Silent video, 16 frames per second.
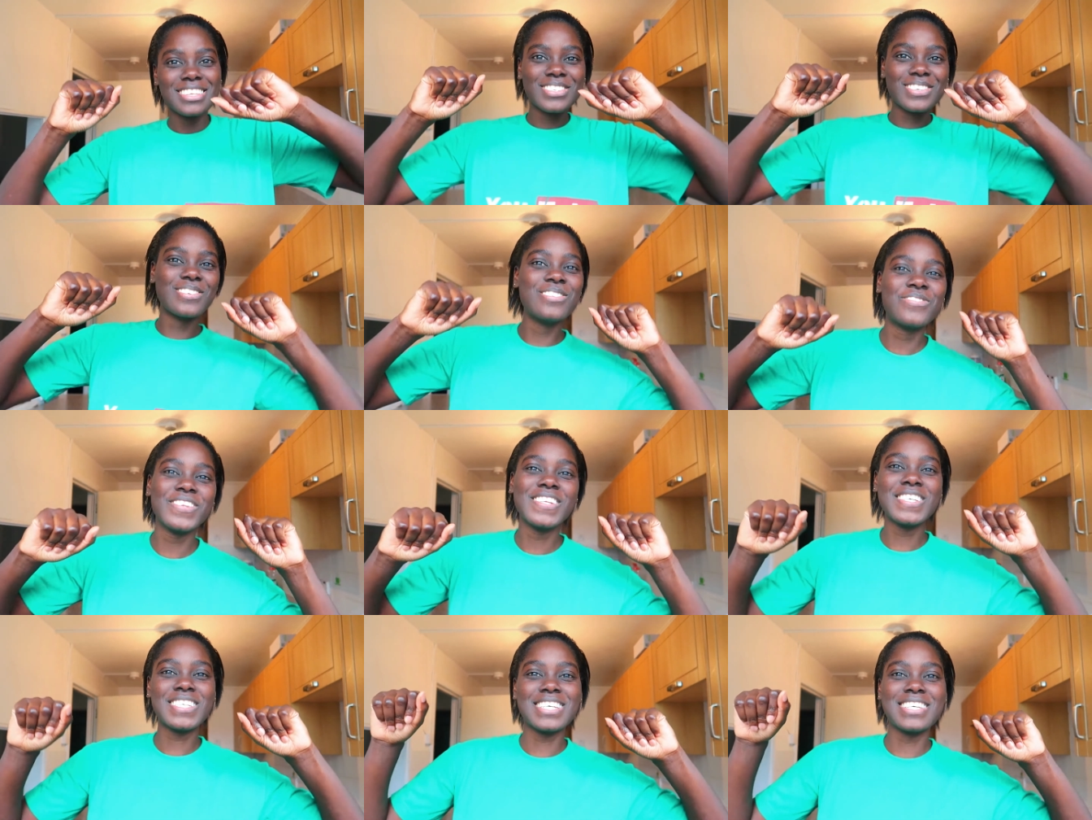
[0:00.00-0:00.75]
school
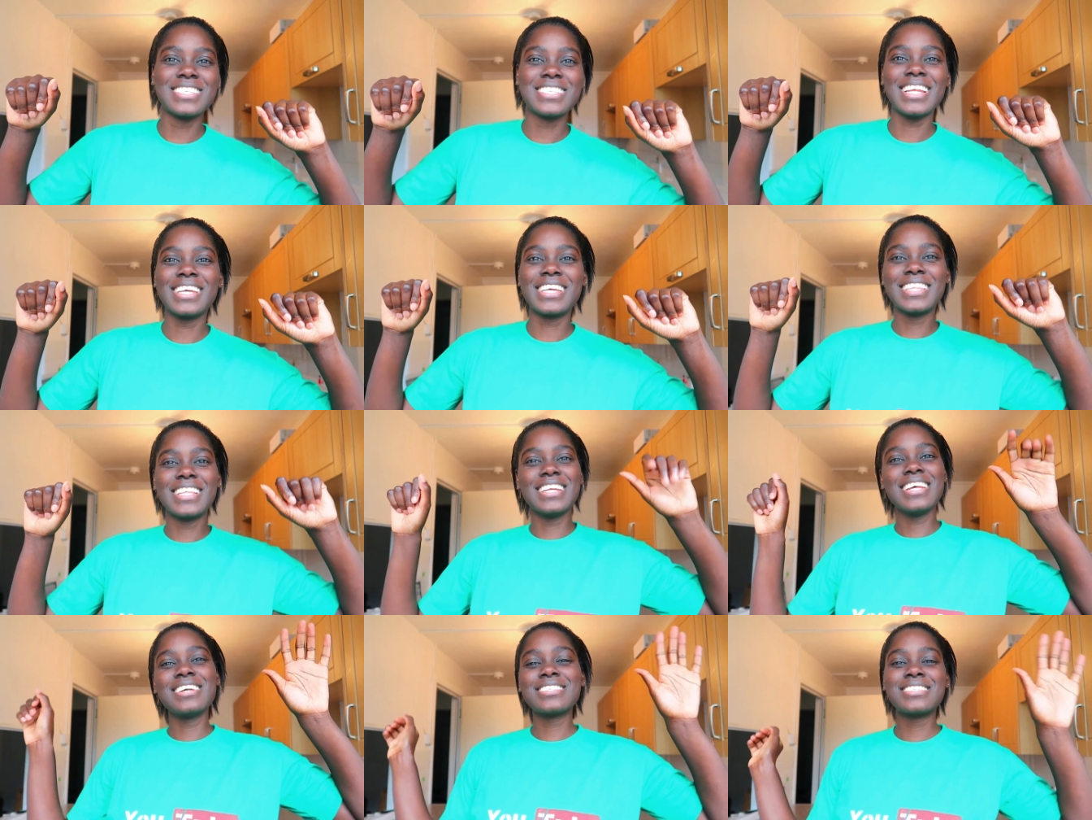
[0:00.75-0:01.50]
finishes like in
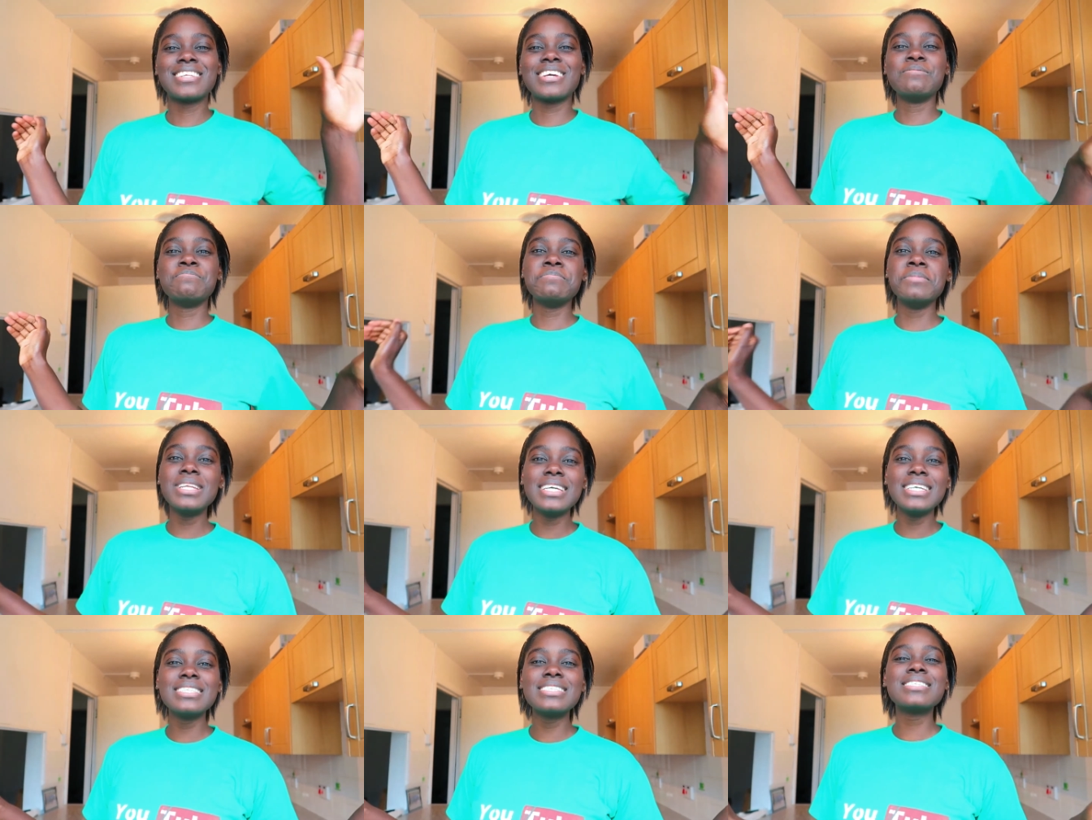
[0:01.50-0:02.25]
the next ten
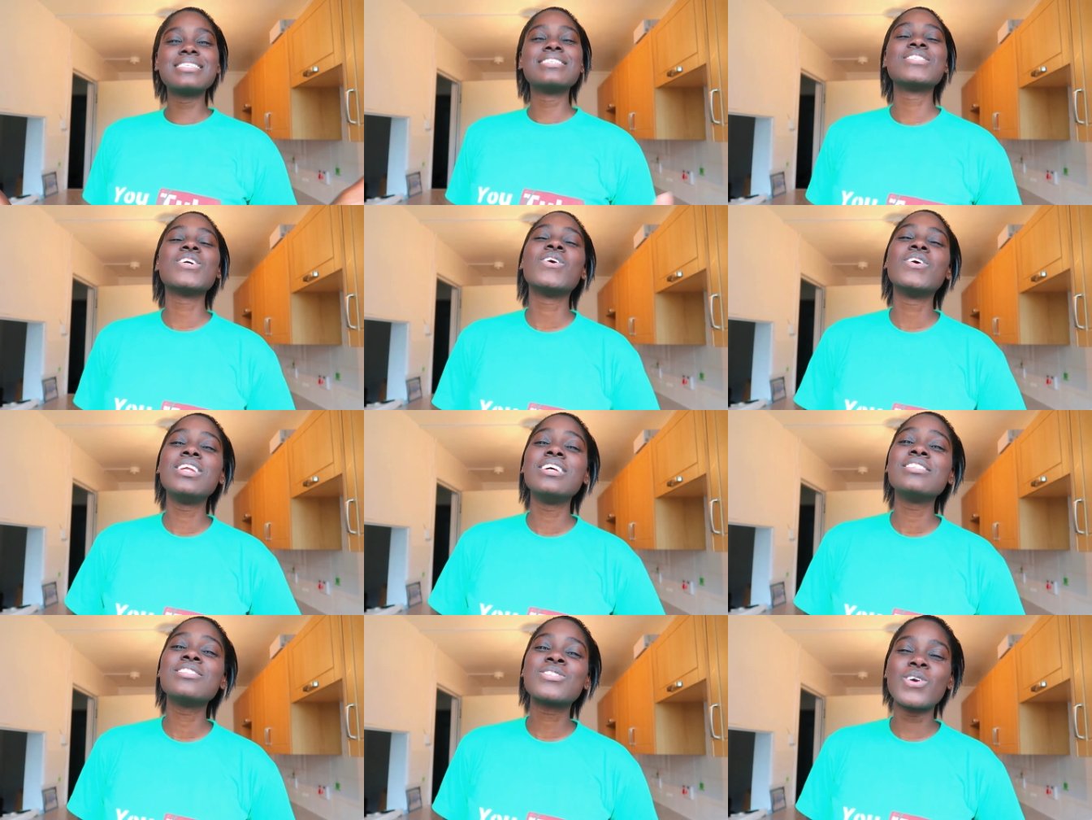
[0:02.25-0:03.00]
minutes, so
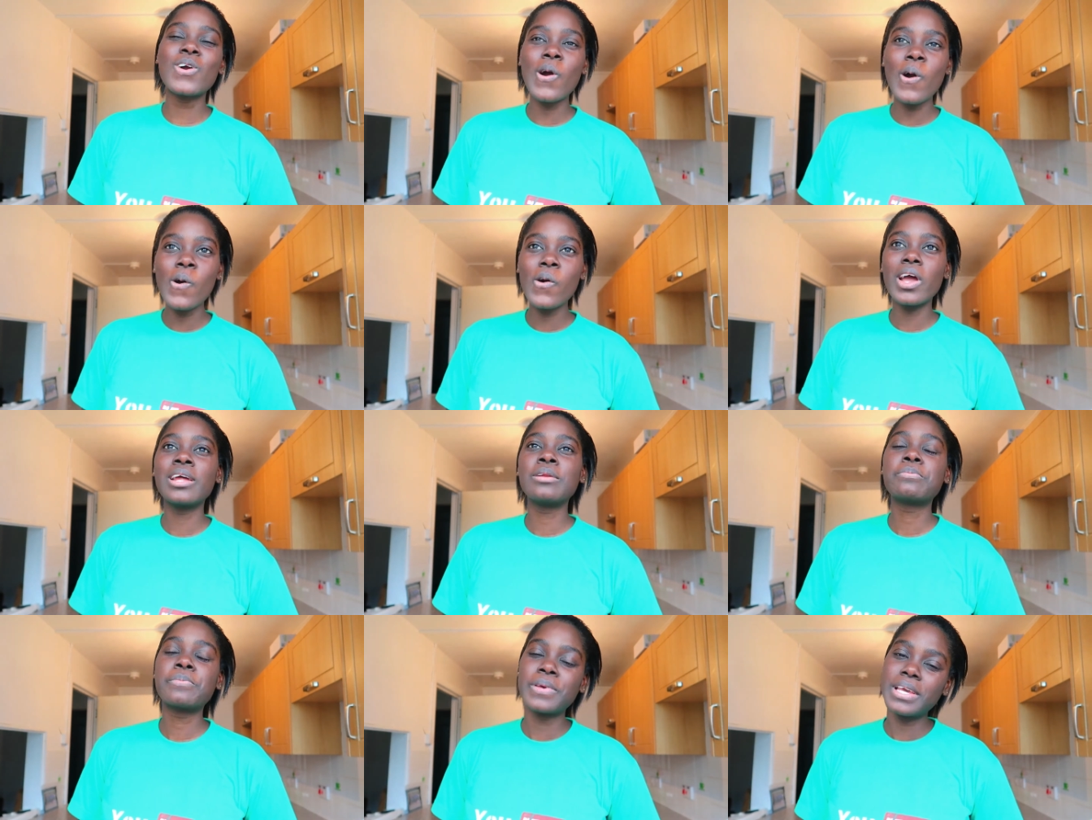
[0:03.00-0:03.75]
let's go
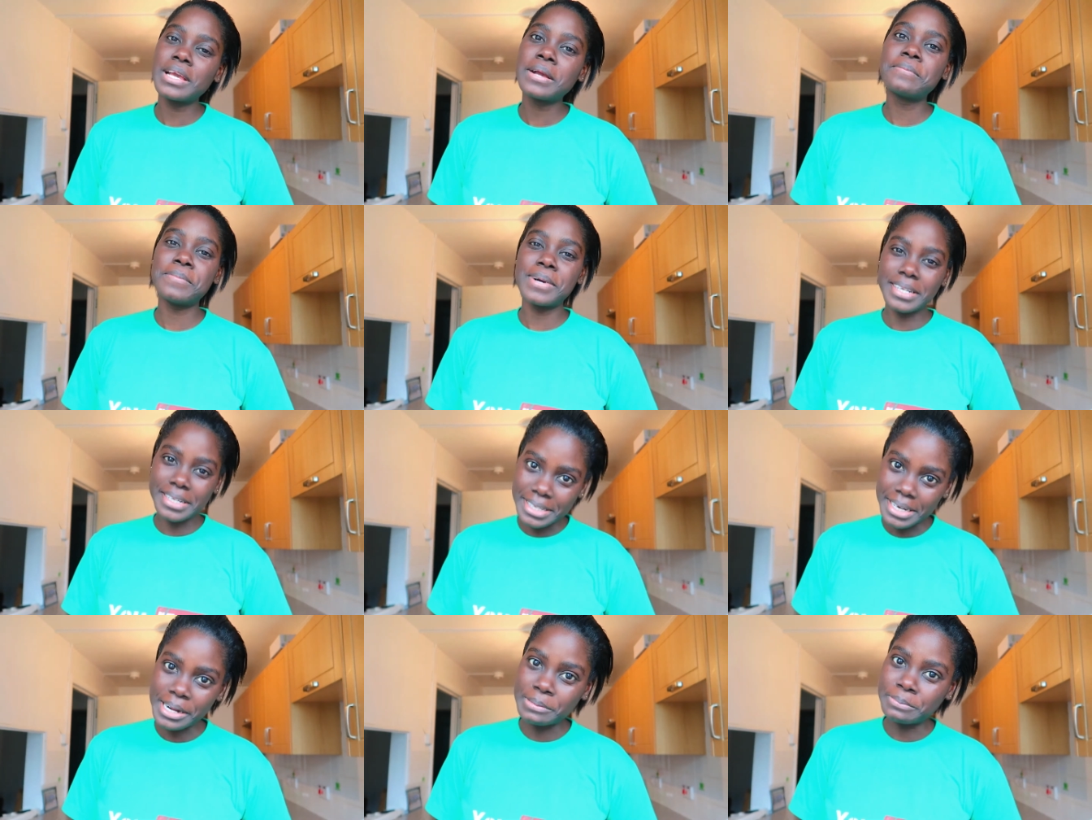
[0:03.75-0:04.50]
and pick
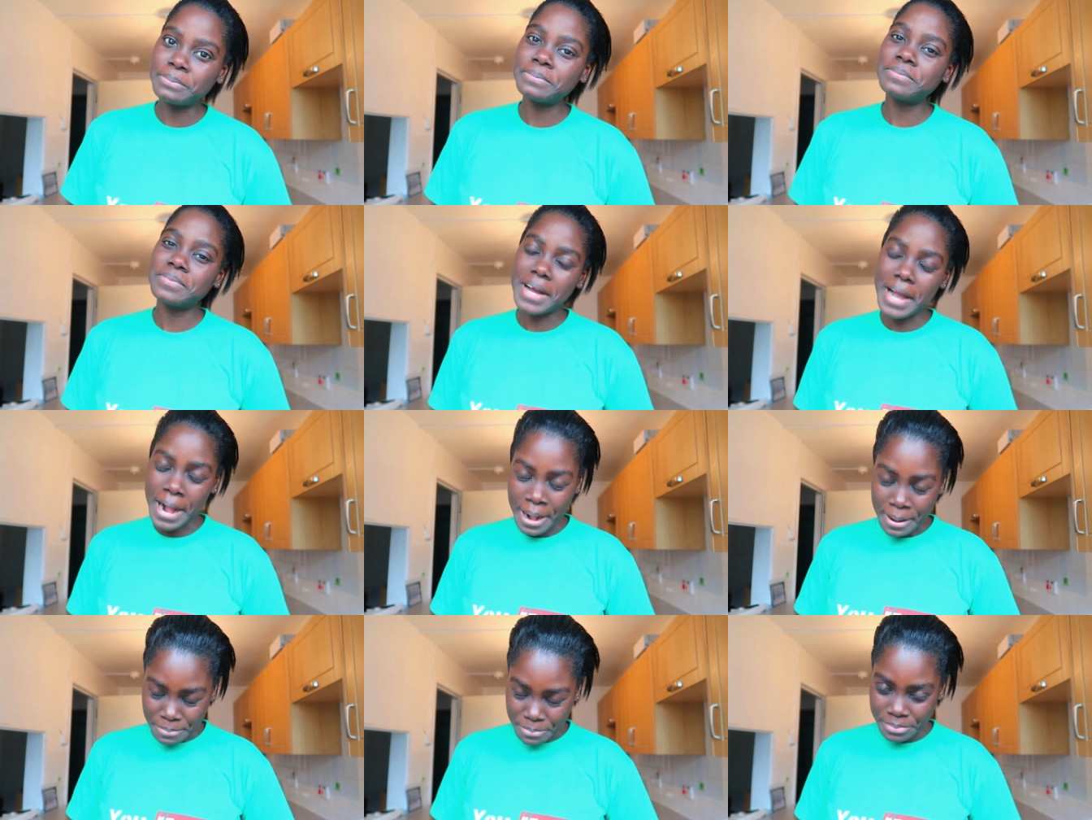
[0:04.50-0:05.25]
madam
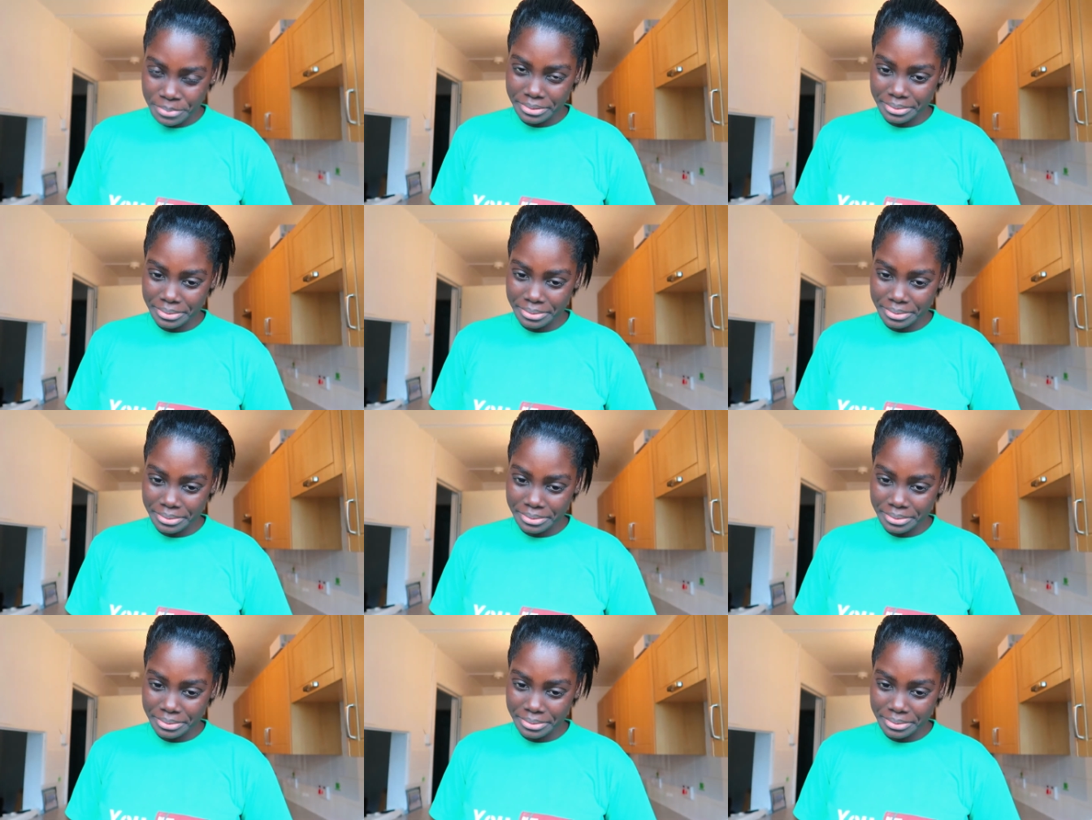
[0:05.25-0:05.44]
up.